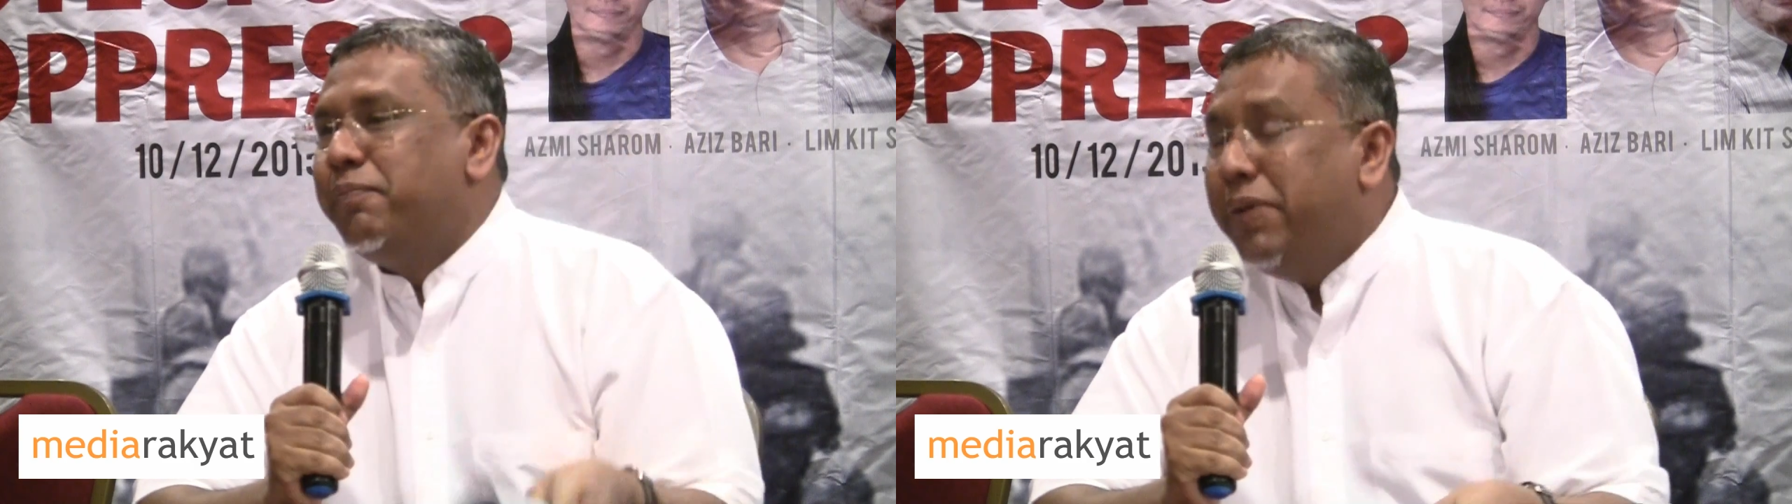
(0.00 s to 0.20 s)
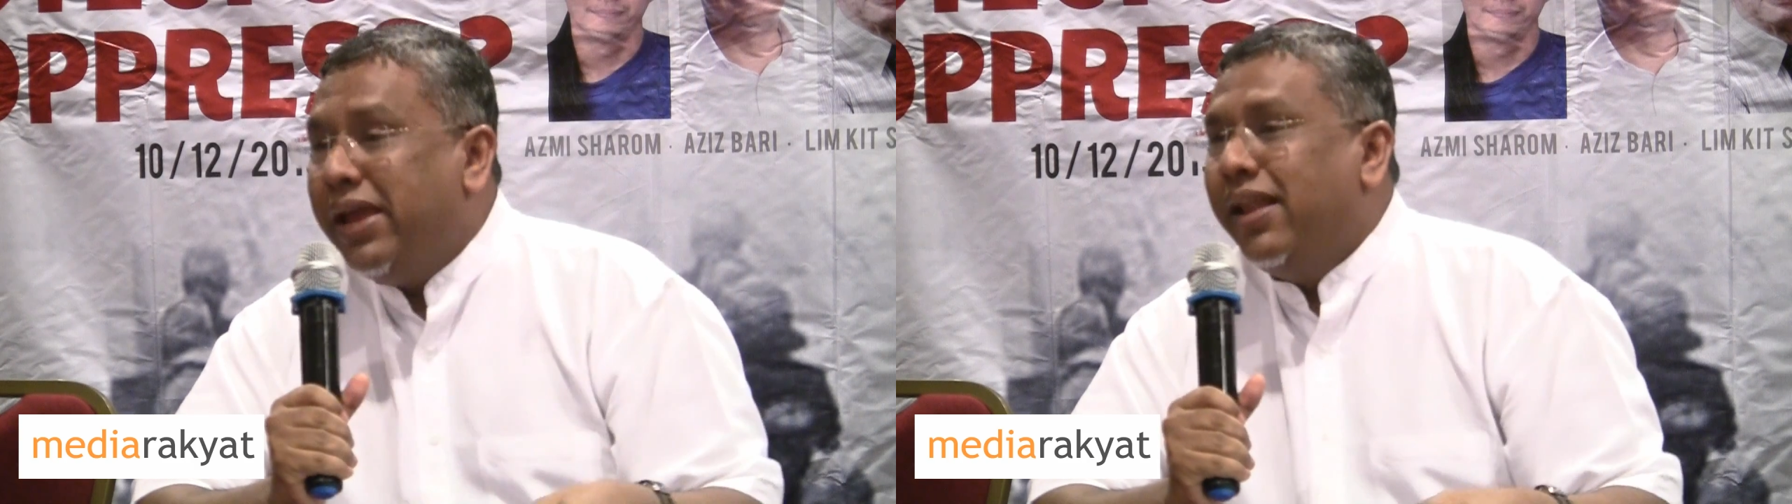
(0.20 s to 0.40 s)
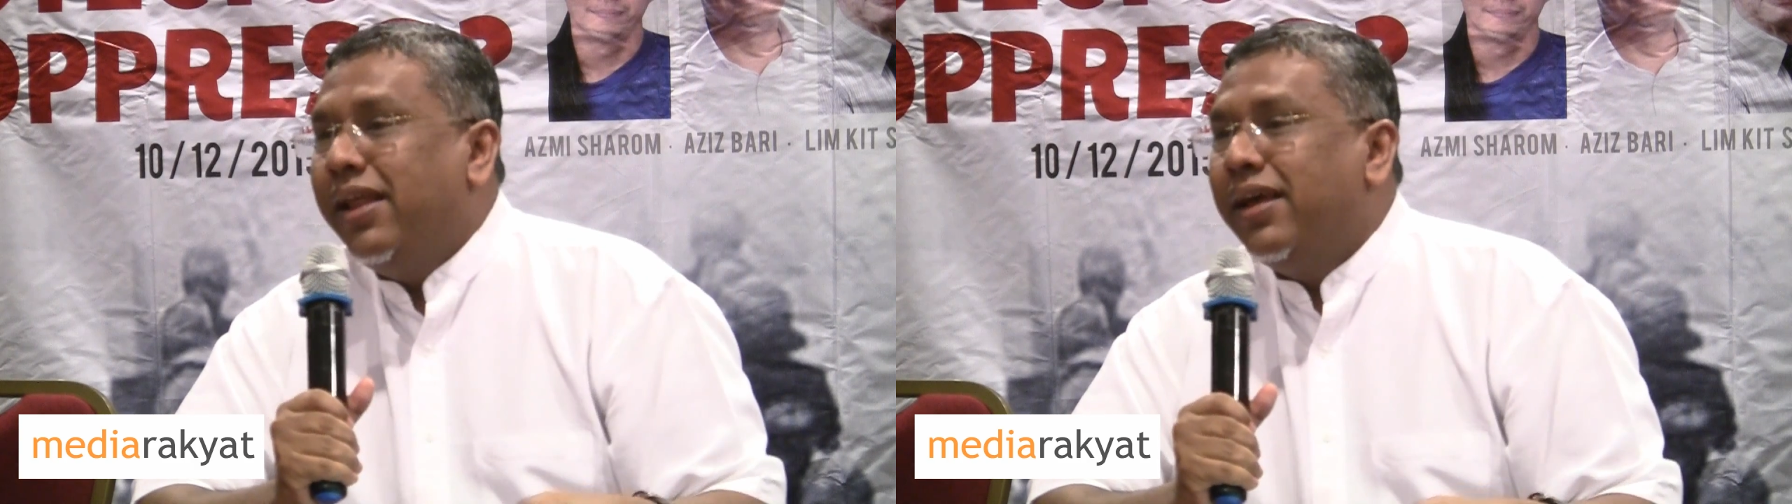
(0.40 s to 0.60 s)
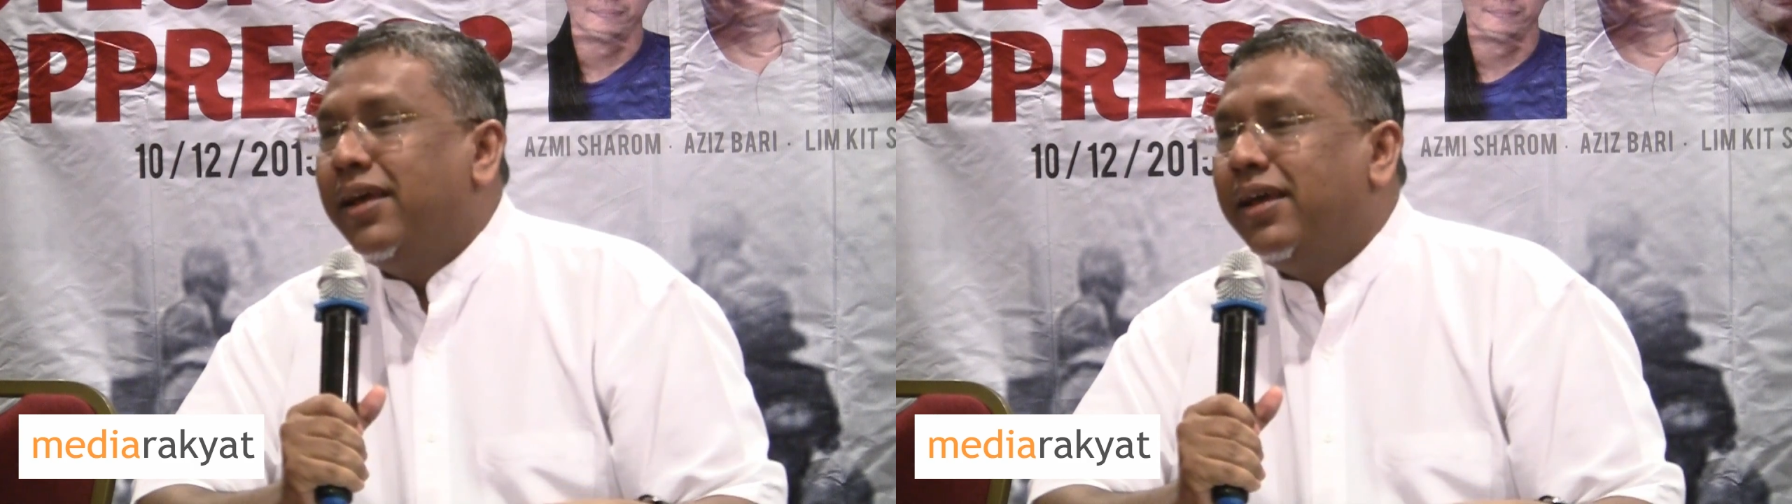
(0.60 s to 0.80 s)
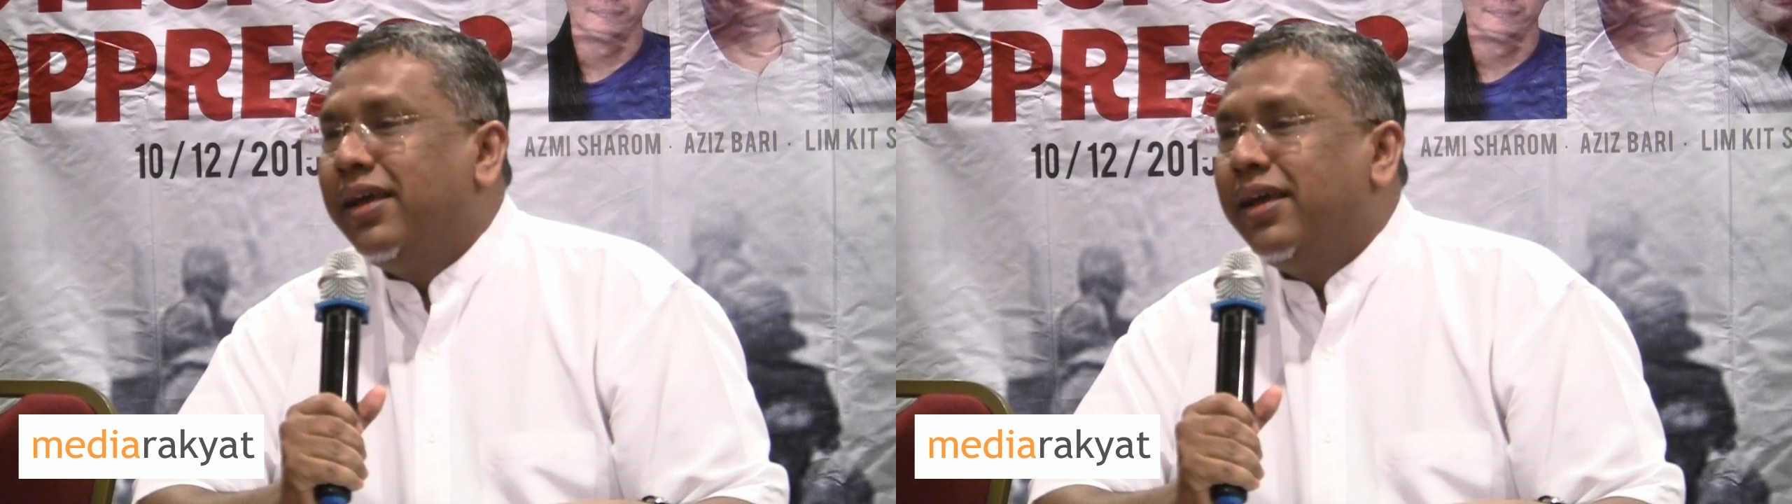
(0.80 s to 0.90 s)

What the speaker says: bill,